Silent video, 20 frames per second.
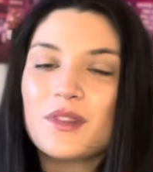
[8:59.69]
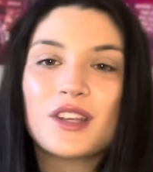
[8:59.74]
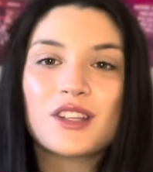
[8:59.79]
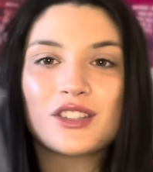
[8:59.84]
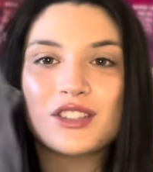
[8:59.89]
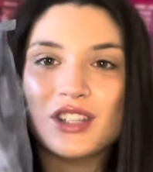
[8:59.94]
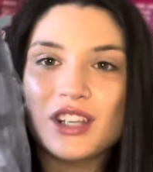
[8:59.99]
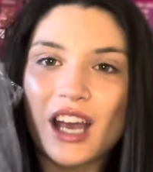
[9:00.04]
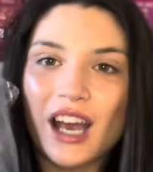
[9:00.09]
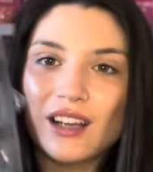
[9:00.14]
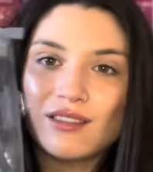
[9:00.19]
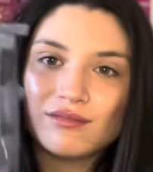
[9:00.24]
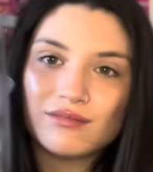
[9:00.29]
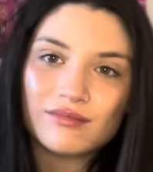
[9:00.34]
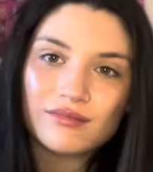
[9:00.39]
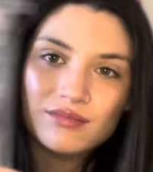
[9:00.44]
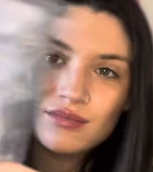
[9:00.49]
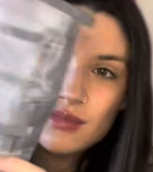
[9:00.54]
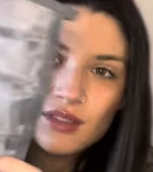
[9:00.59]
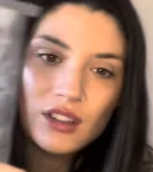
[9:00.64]
So yeah,
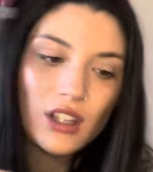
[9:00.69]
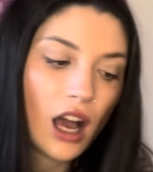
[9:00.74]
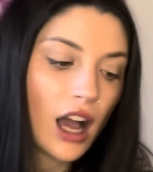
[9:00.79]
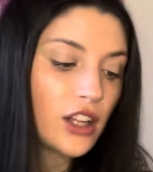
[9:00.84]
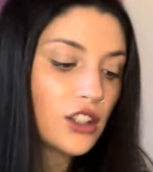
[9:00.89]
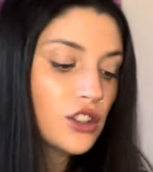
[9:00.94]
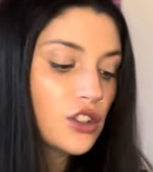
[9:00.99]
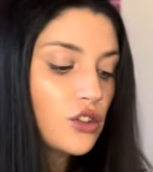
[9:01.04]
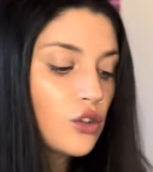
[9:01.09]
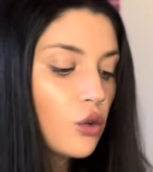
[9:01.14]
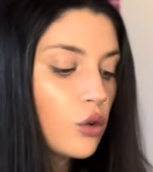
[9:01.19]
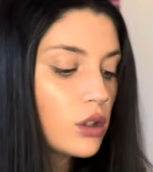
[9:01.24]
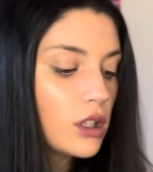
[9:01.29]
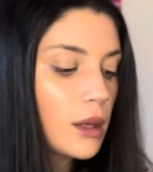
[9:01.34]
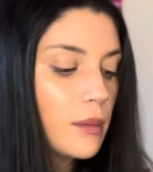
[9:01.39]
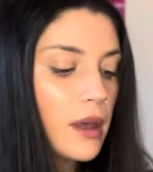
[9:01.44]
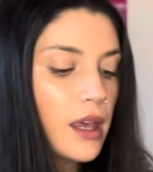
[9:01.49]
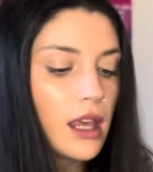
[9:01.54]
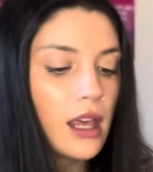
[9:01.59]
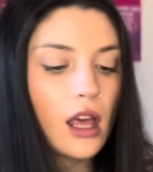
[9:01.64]
no, I just thought they
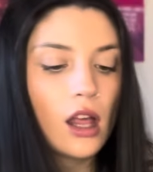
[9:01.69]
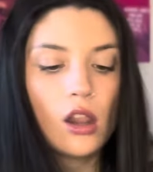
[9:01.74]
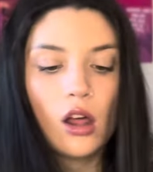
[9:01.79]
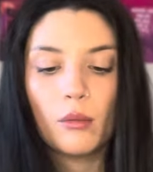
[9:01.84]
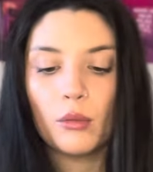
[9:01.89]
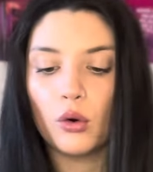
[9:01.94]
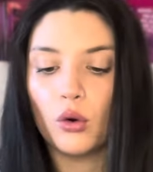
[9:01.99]
make it a lot more